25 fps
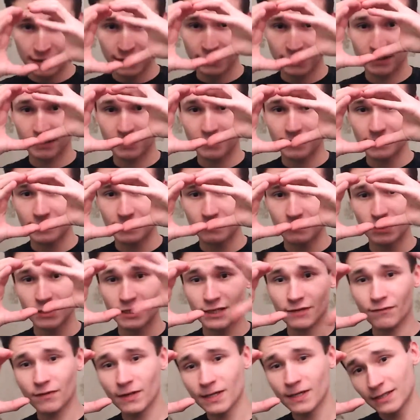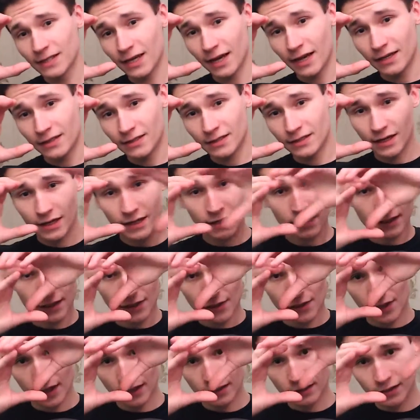It is specific data
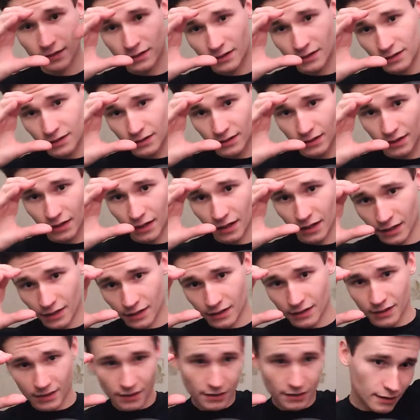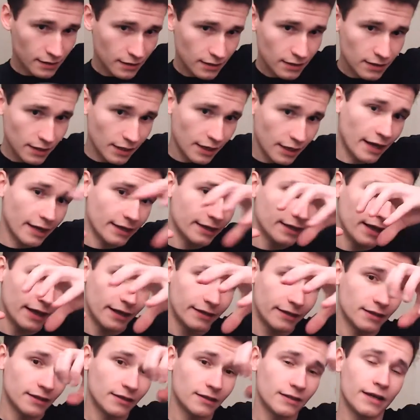that is. Uh,
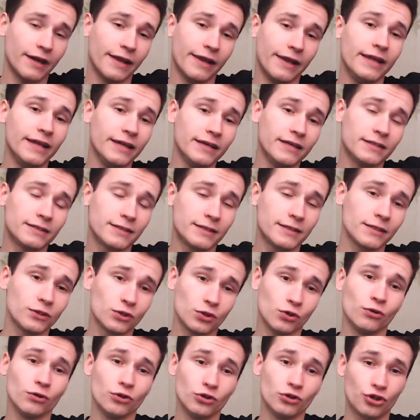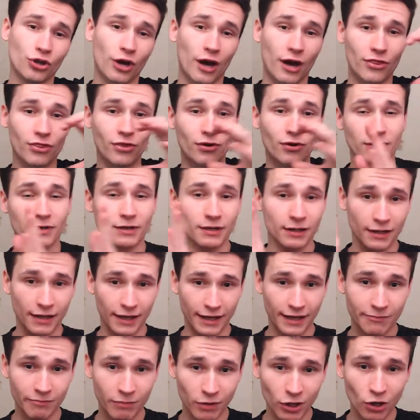connected, linked to each other,
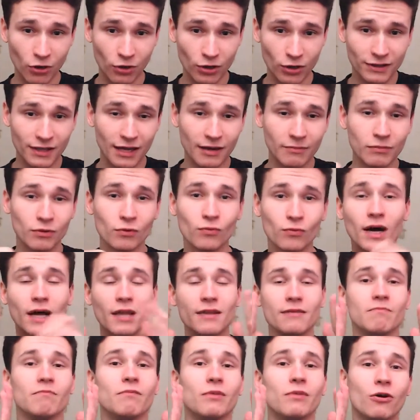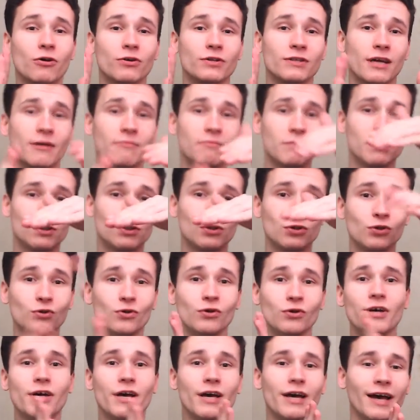like block number one, block number
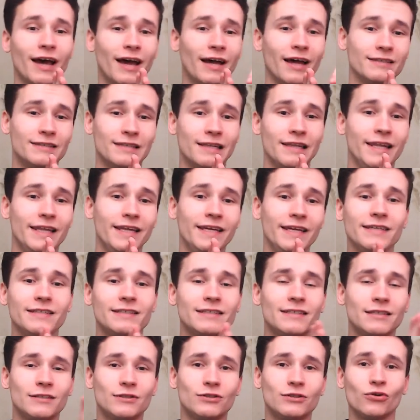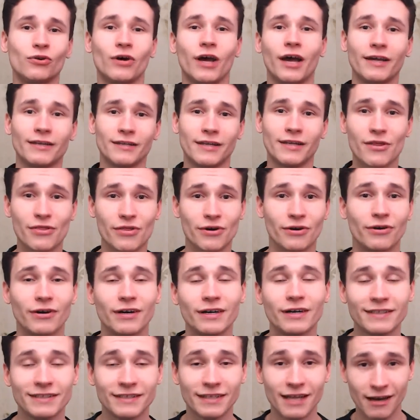two, and linked to
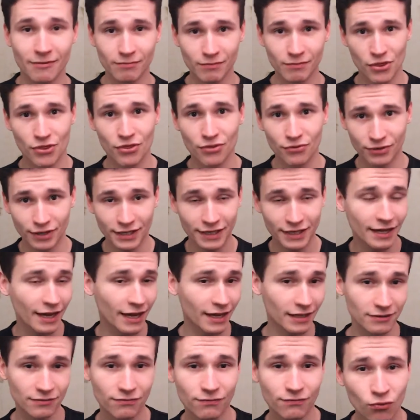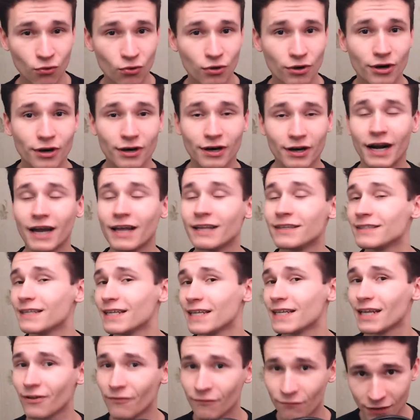another number three and four and
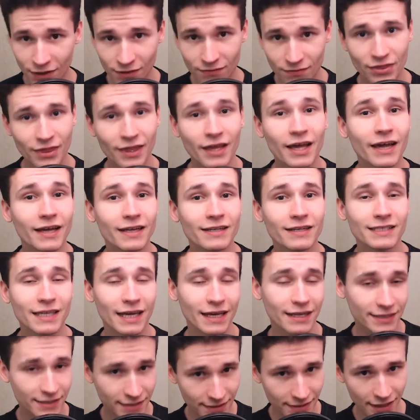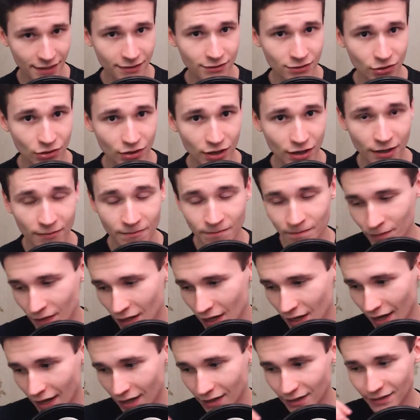fifth and etc.
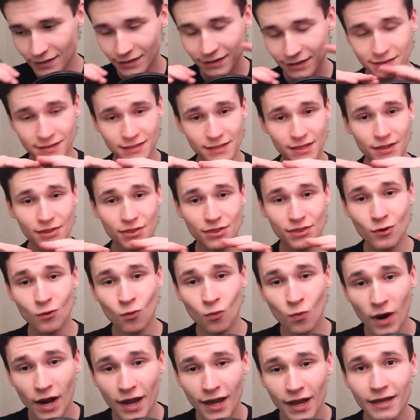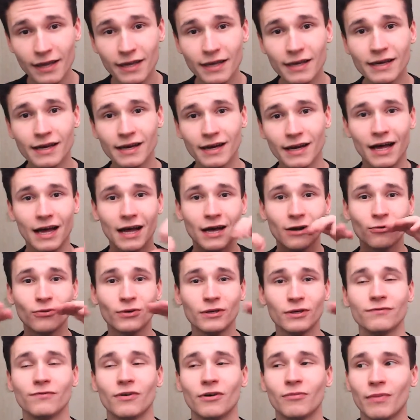And it is the way how
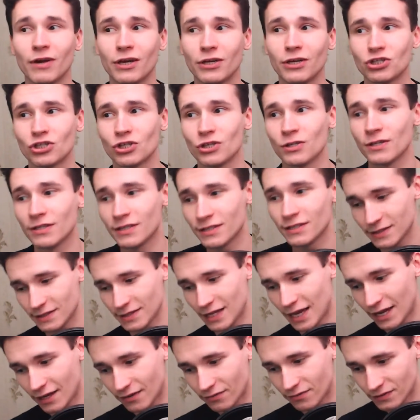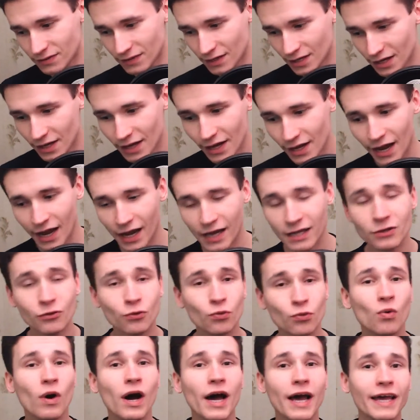information saved. And
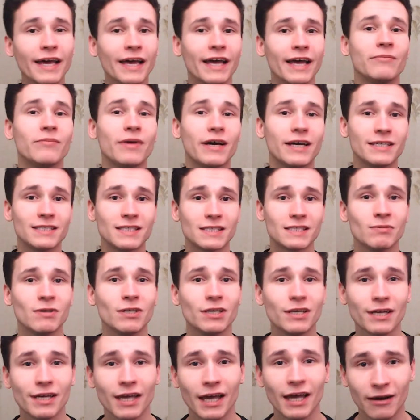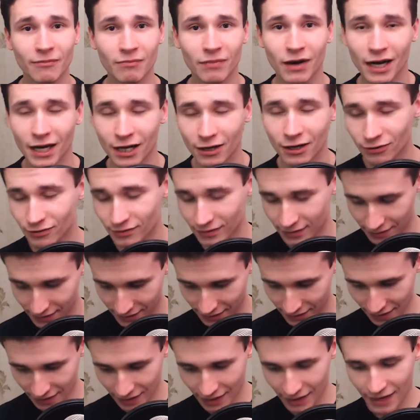why am I speaking about
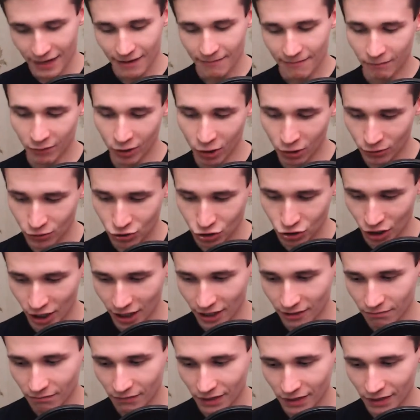uh, blockchain?